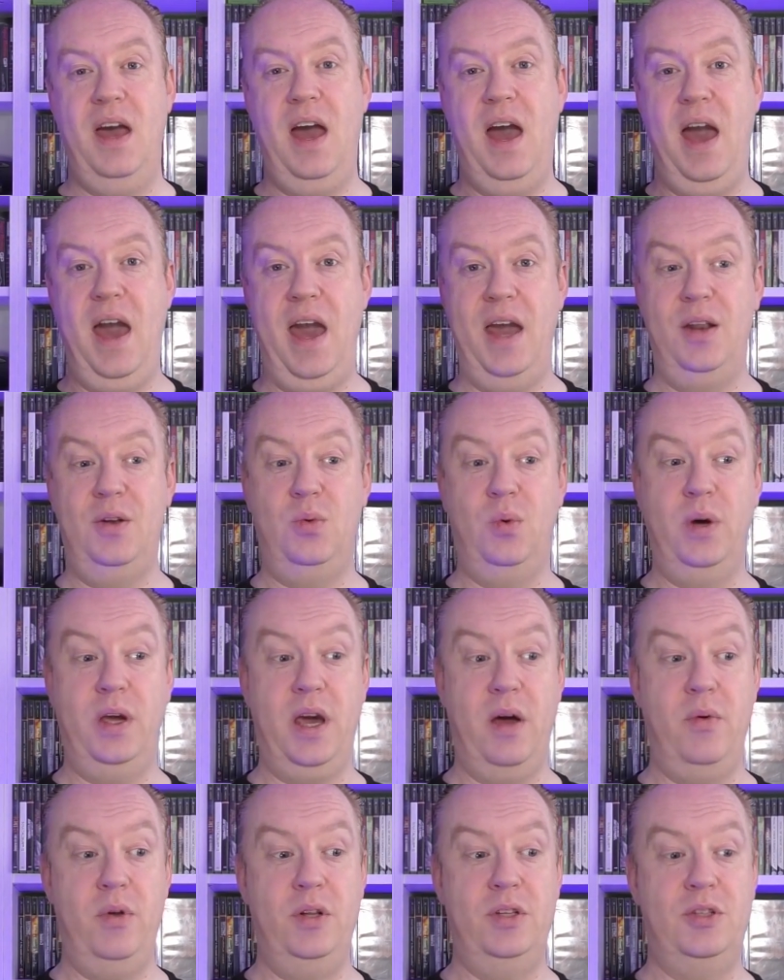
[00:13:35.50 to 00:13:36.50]
And we're
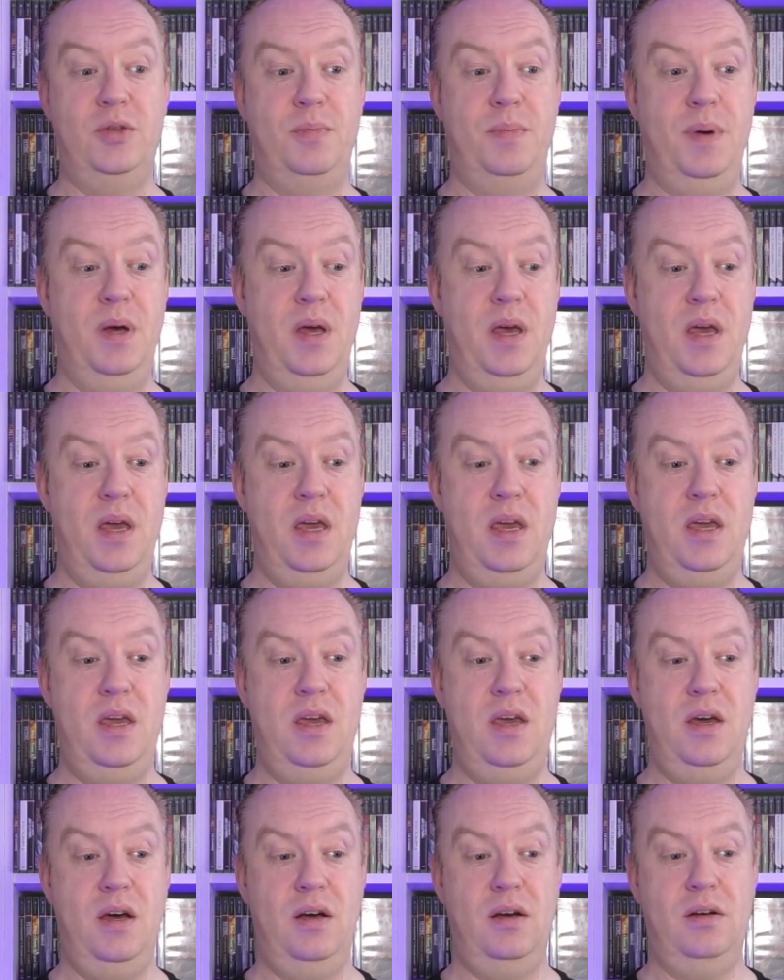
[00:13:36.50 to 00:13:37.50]
going to
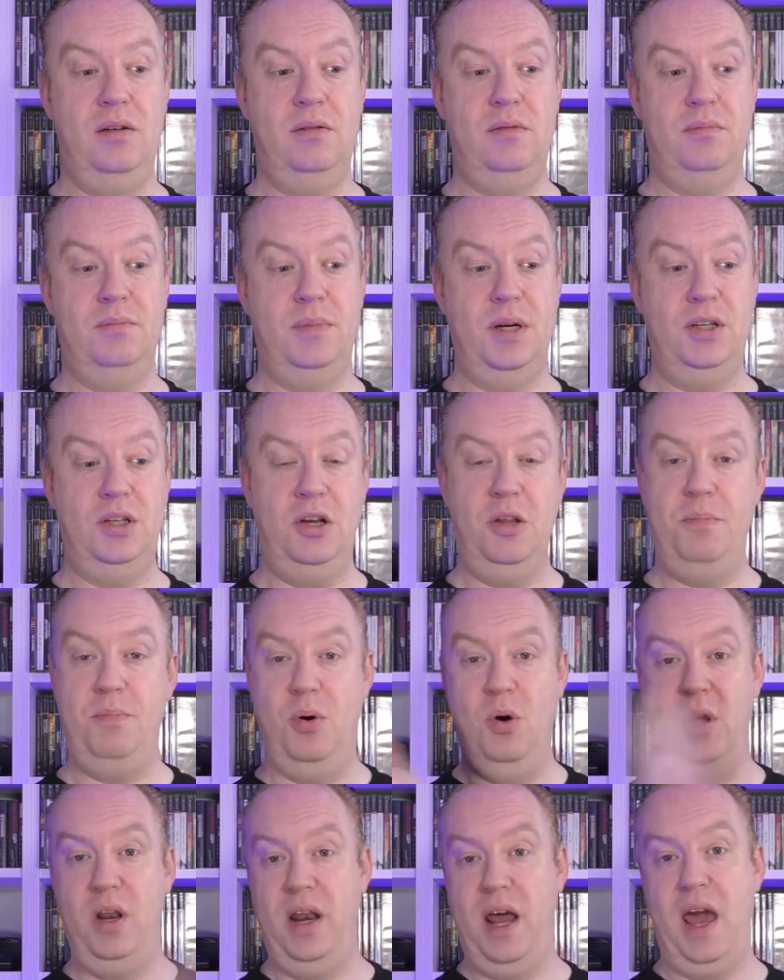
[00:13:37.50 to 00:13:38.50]
be basically
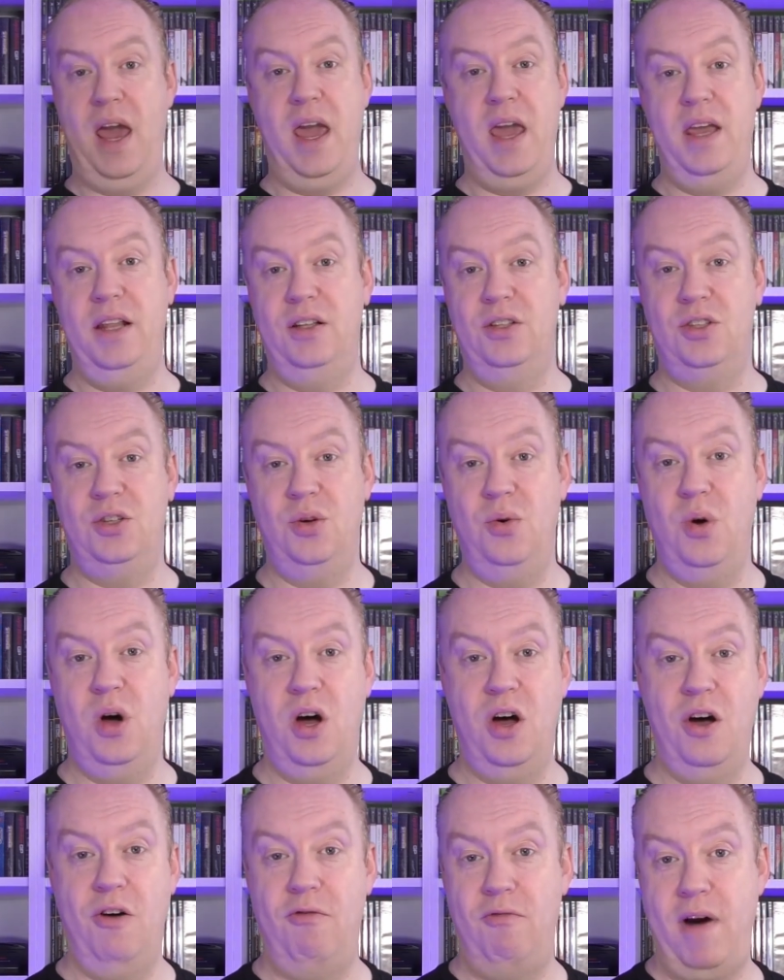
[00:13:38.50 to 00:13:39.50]
putting that into
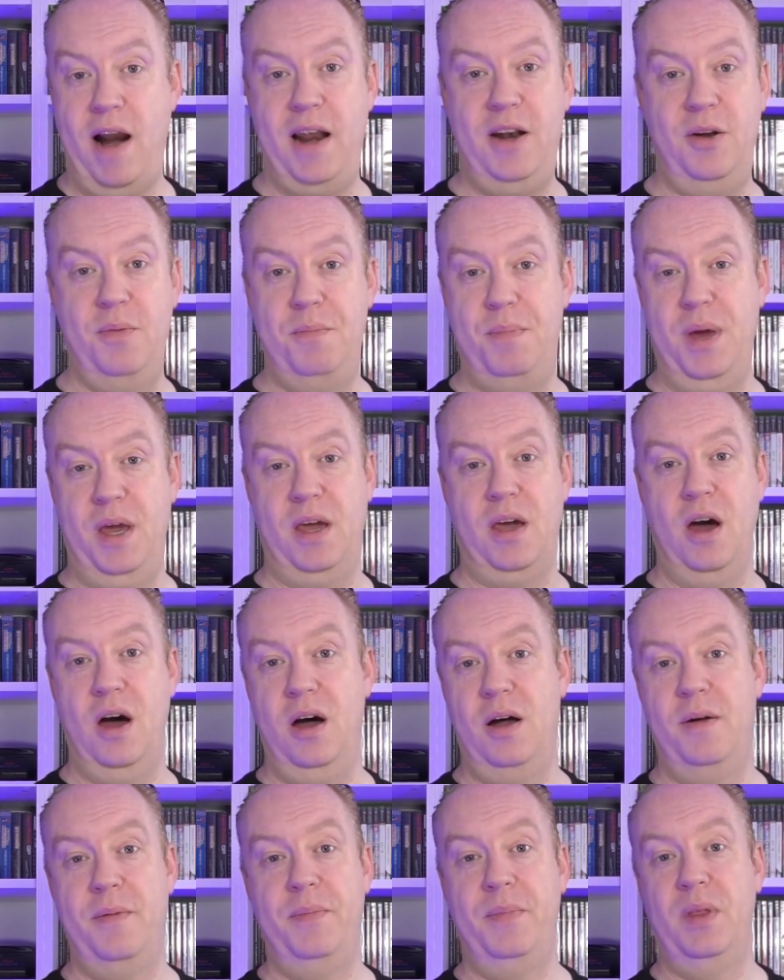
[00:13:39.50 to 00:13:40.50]
a, a random
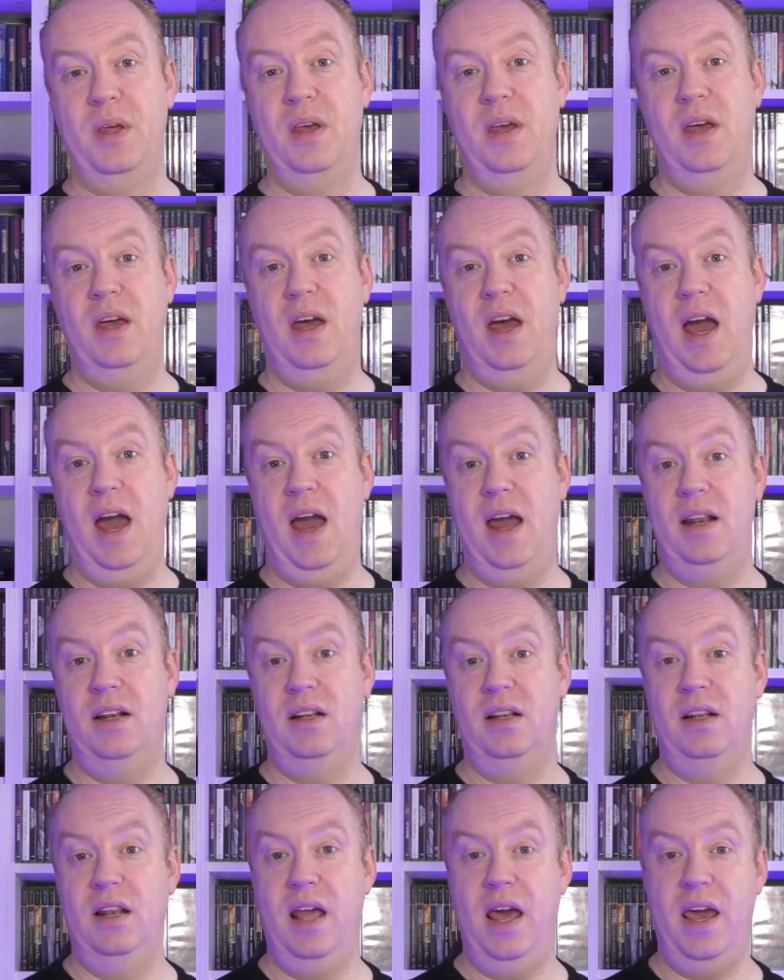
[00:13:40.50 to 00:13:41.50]
picker
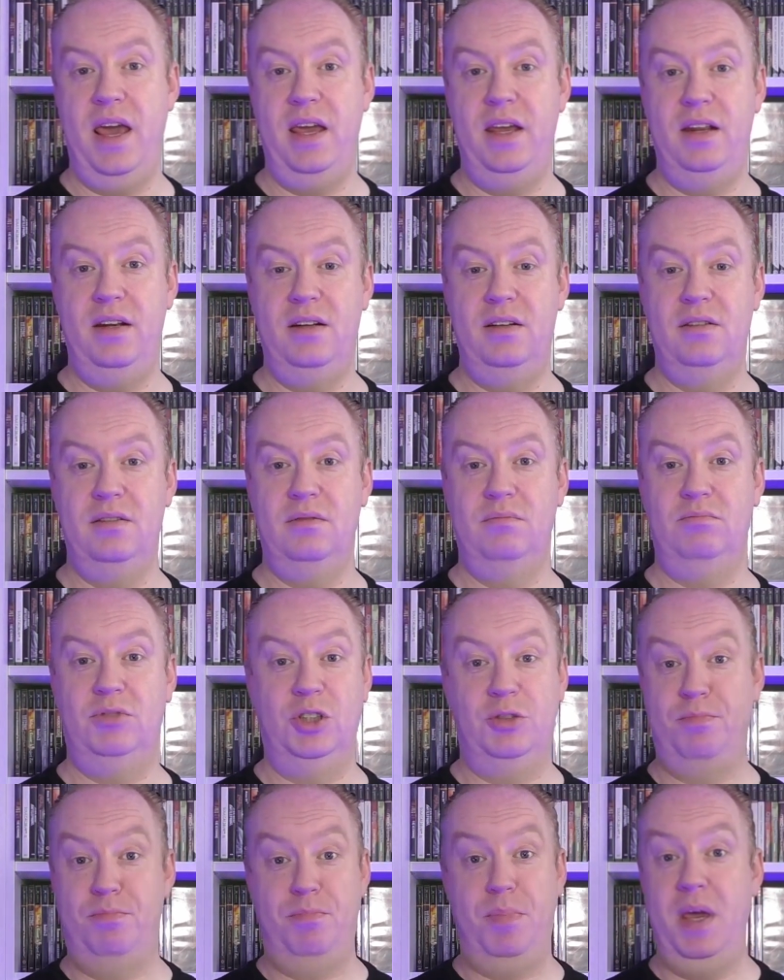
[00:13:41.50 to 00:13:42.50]
and letting,
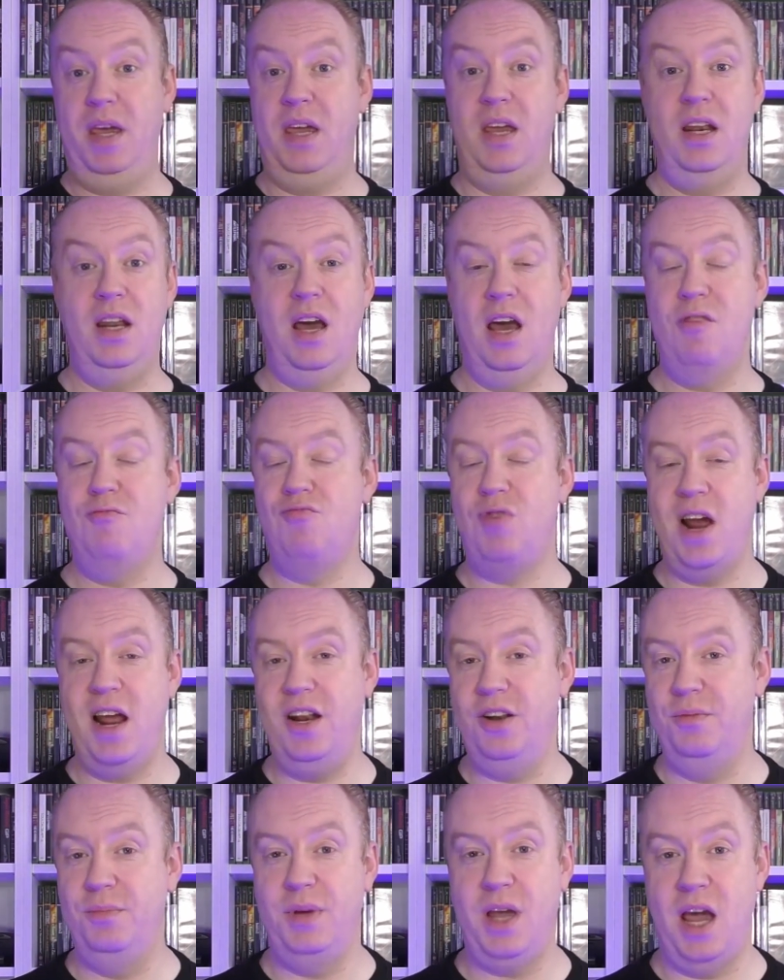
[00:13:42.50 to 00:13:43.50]
just picking a
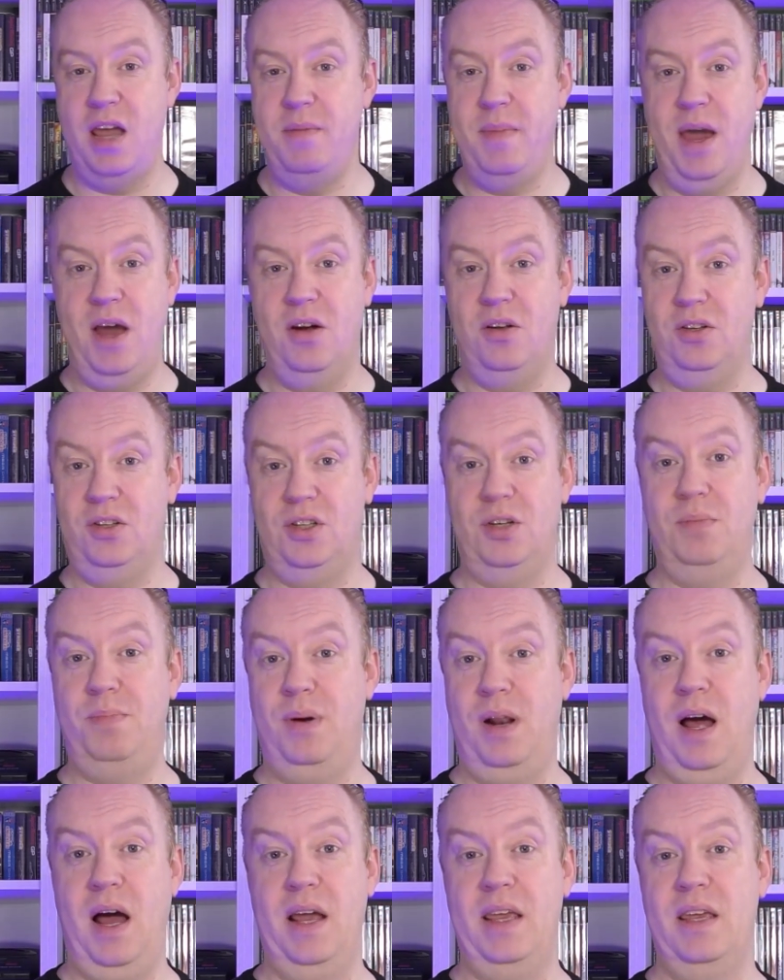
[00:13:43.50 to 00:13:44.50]
random game out to
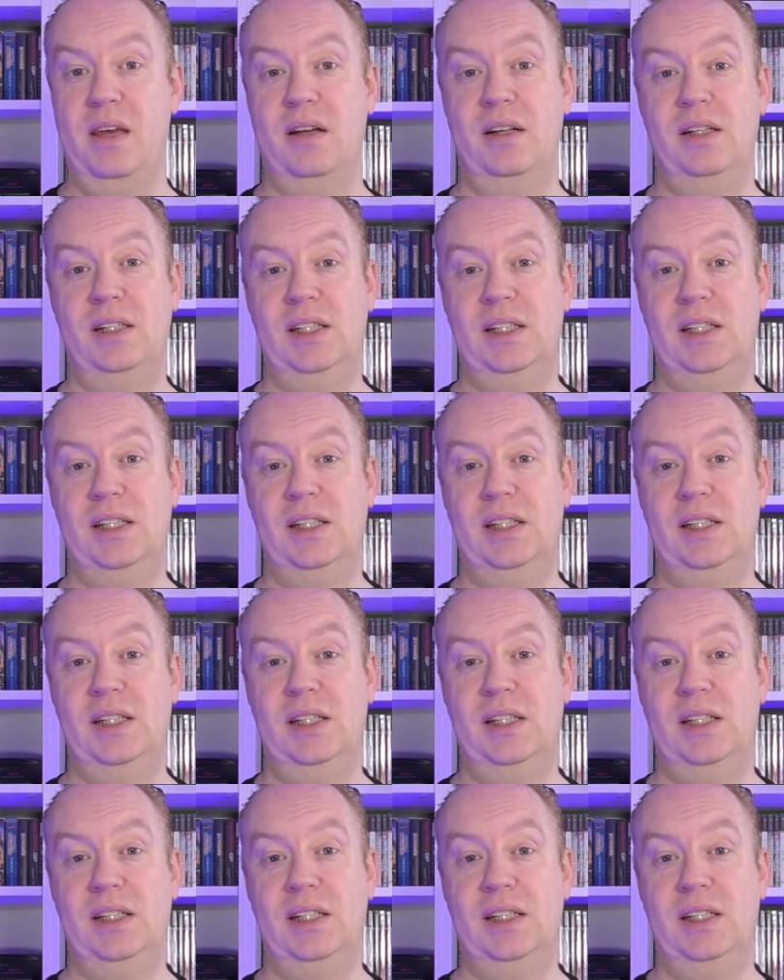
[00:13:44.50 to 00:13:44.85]
play